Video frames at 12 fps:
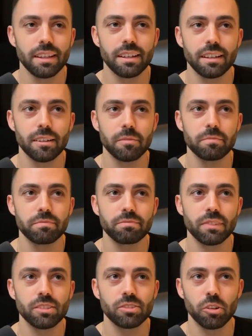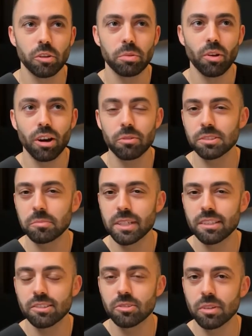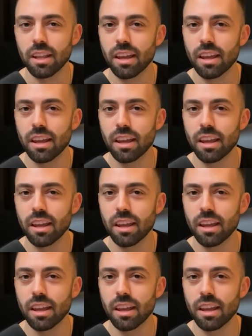Um, so the blog was a means to an